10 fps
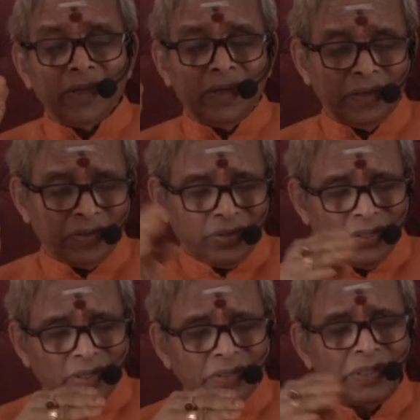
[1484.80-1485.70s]

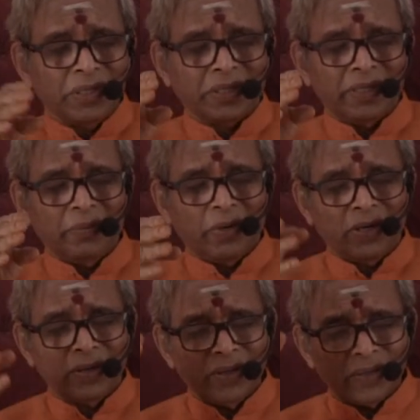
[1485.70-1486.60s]
Ichcha Shakti
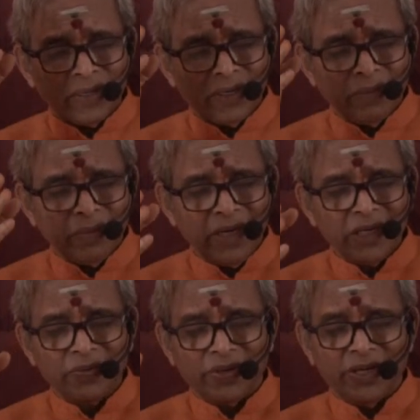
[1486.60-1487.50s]

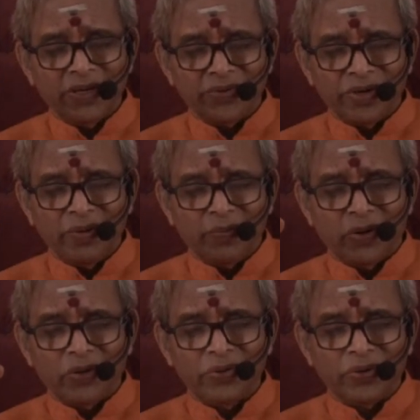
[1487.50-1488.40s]
Mahakameshwari Sri
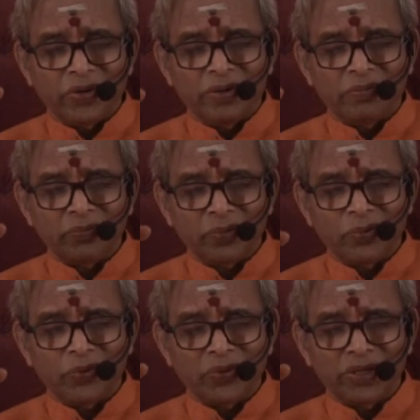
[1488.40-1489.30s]
Padukam
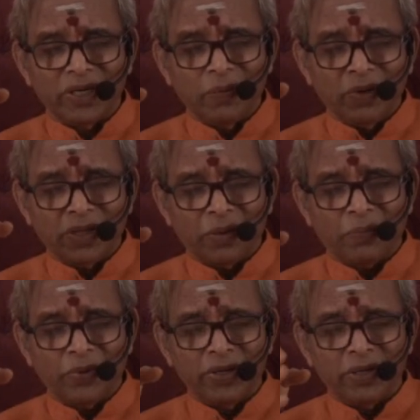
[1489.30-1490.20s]
Pujyami
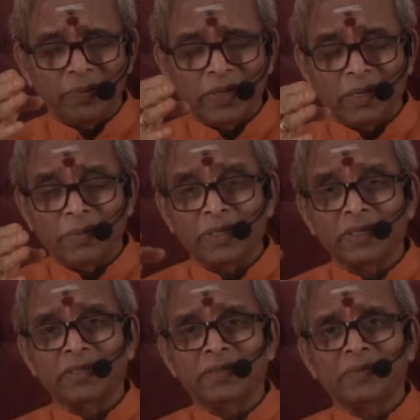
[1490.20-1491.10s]
Tarpayami
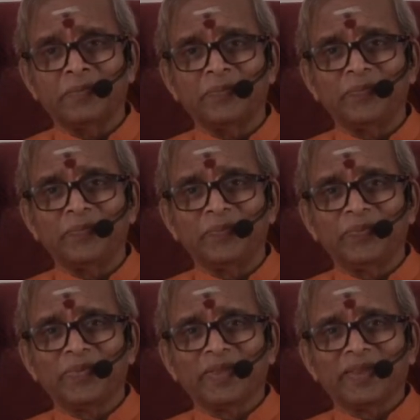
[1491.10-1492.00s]
Namaha.
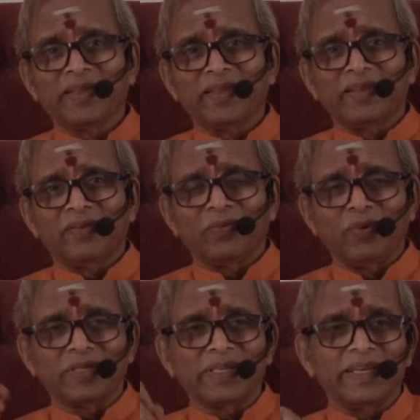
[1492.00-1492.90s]

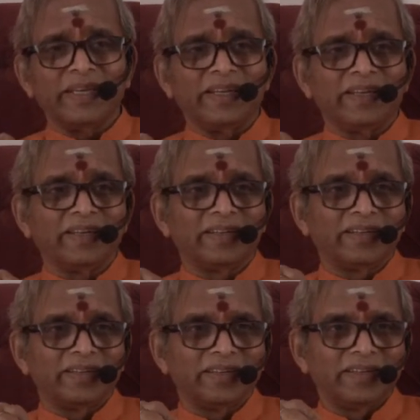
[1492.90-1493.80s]
We say in
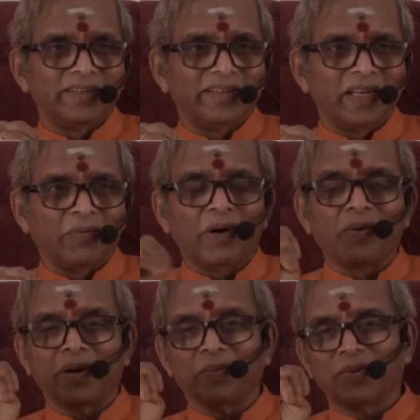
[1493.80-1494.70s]

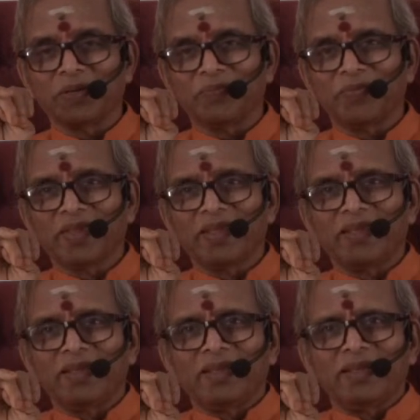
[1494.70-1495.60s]
Navavarana Puja.
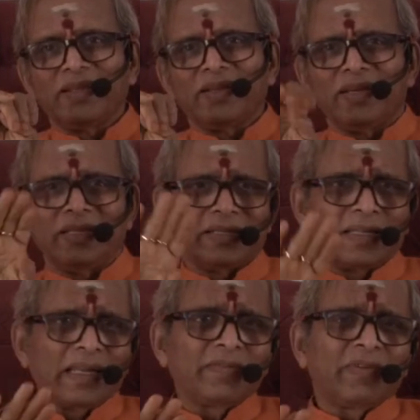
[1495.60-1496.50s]
Is it
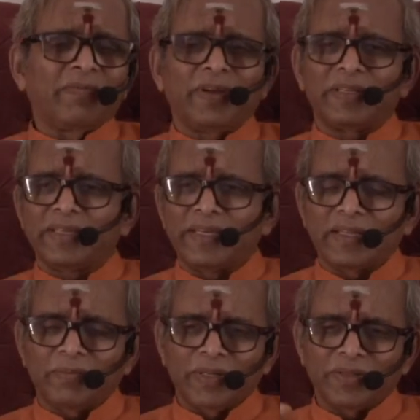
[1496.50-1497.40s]
enough if I say
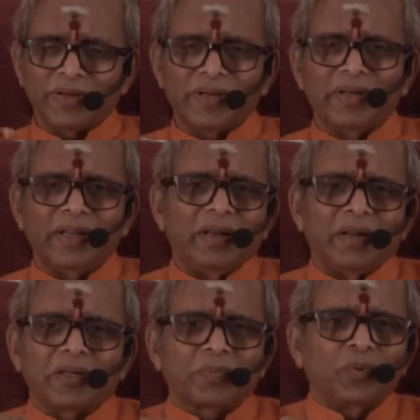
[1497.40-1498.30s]
the mantra and then
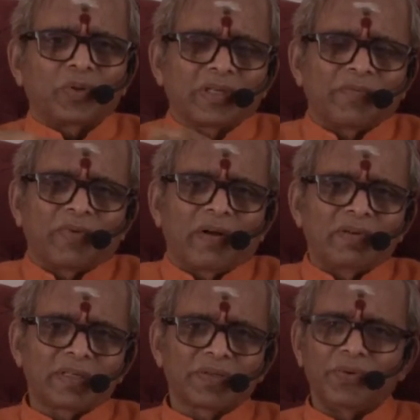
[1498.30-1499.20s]
just put some
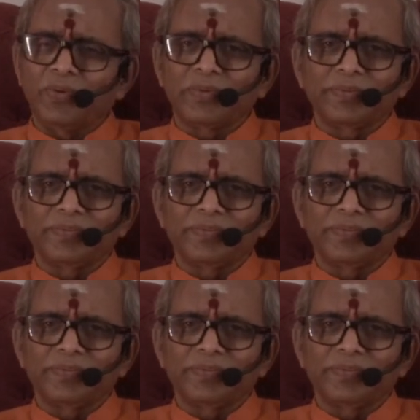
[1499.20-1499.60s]
flowers? No.